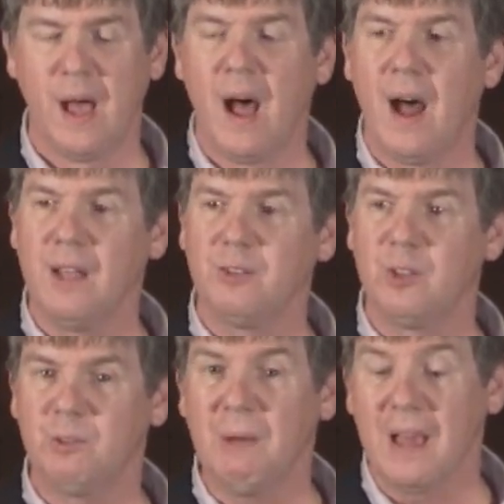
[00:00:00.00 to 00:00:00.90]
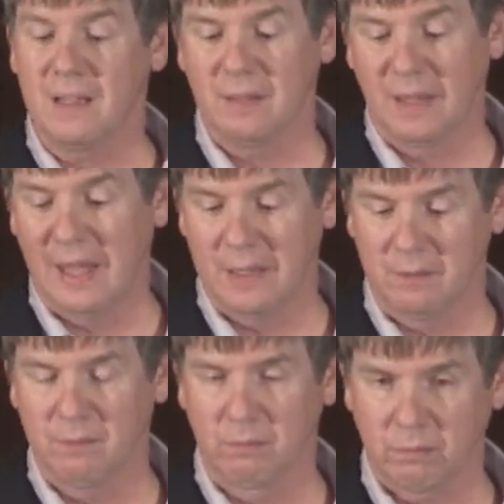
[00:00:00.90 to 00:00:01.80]
I suspect, I
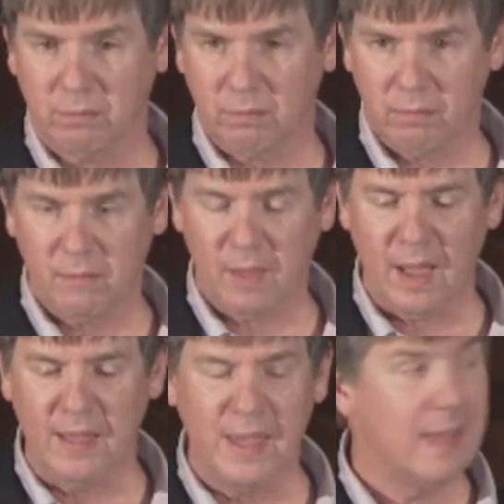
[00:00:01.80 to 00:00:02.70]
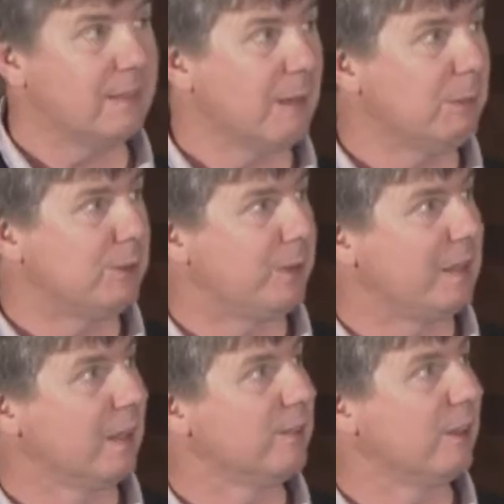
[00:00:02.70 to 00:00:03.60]
can't
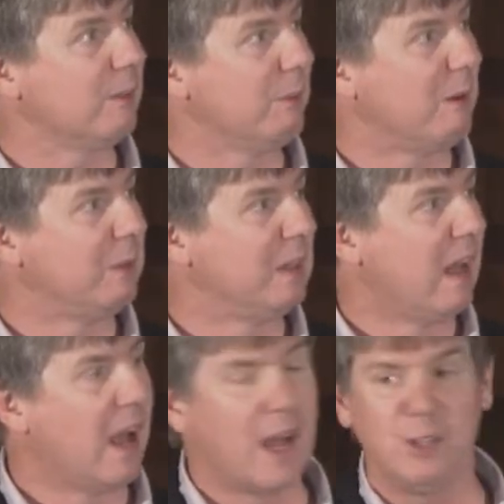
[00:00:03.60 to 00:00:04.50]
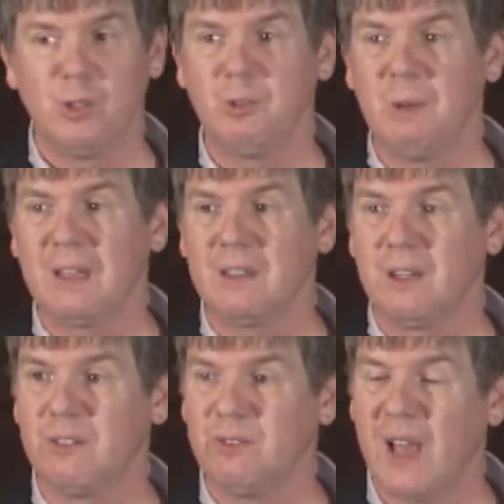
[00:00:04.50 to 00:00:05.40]
demonstrate this at the moment, I suspect that
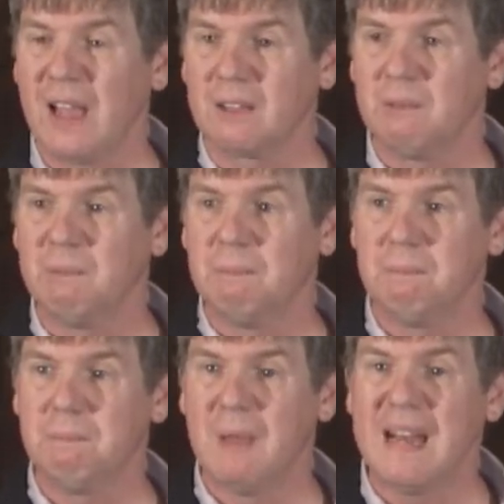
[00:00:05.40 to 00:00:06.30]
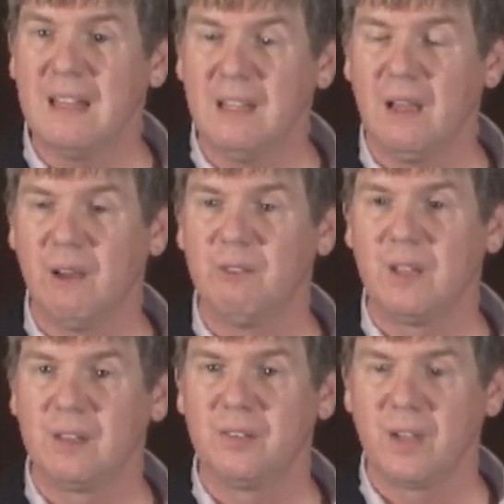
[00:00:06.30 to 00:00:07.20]
in fact many of
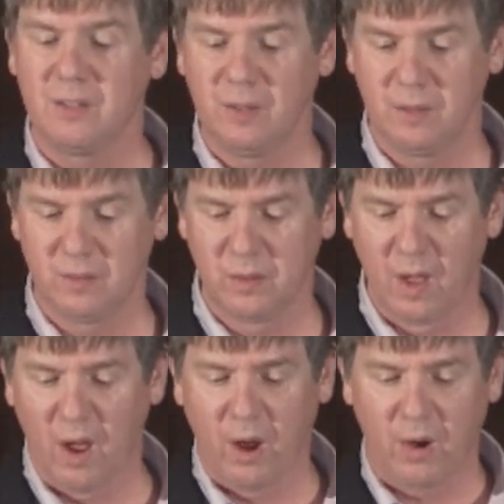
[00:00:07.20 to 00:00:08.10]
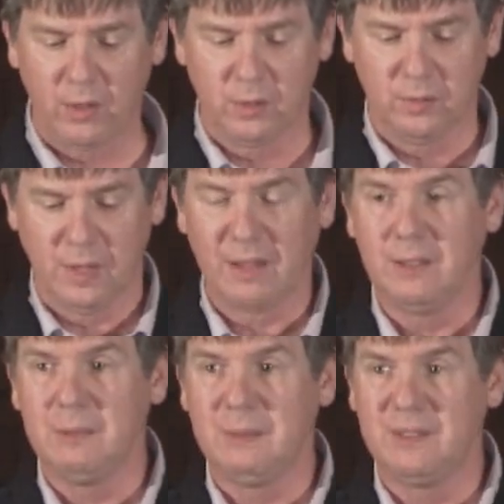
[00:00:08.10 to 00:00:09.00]
the extinctions are
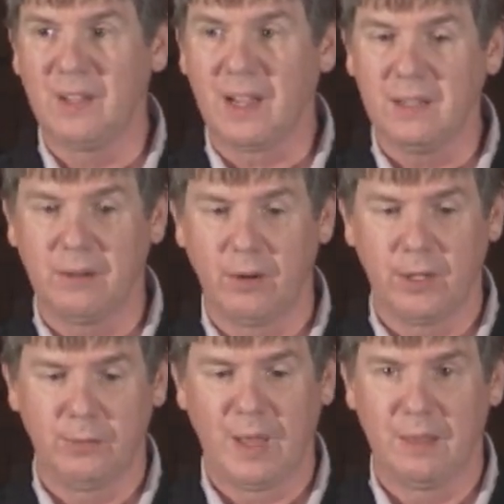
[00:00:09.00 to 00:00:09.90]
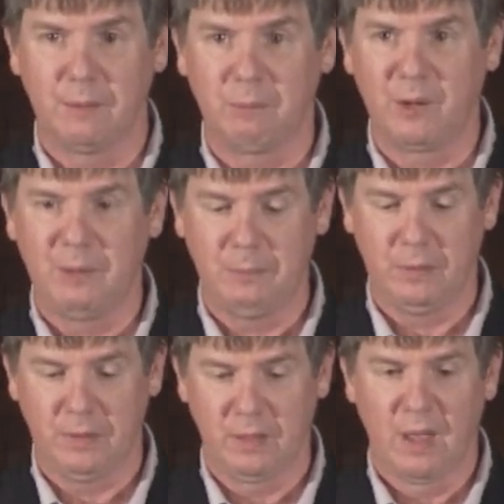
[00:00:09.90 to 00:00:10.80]
likely to be secondary rather than
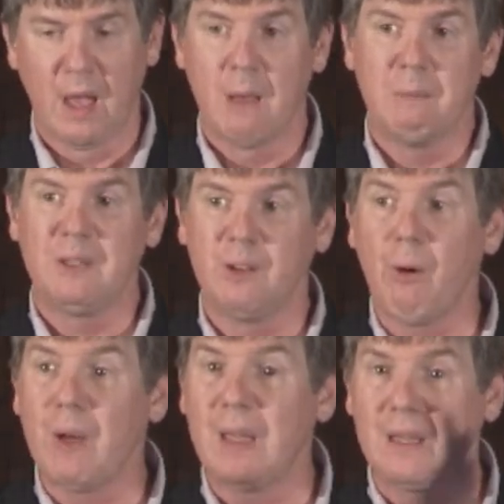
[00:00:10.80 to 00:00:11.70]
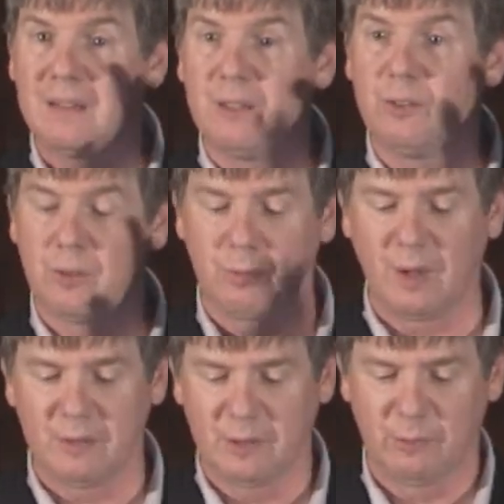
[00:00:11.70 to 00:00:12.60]
primary. But knowing at least the
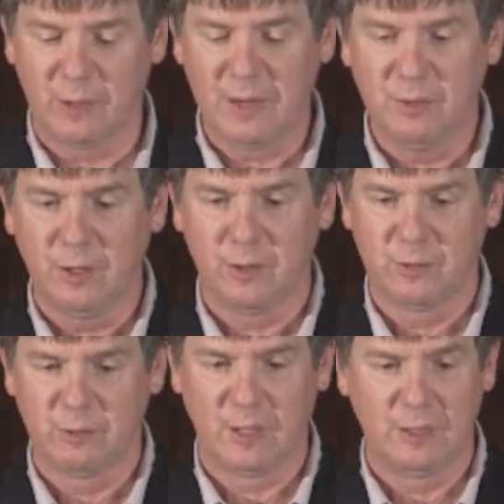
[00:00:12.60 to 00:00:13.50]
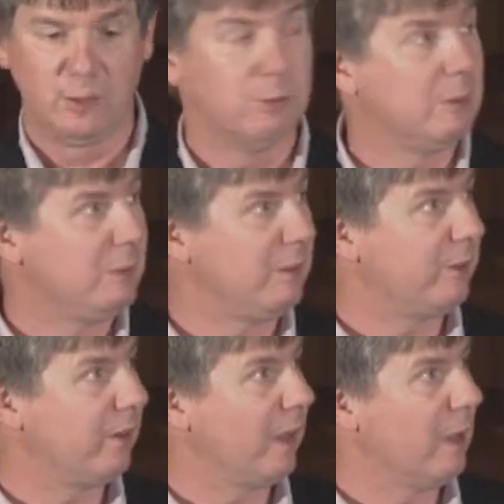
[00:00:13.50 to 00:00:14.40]
relative ratios of these would be
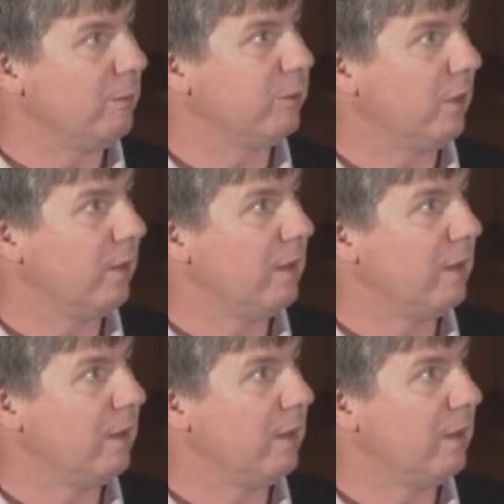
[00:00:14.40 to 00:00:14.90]
very helpful.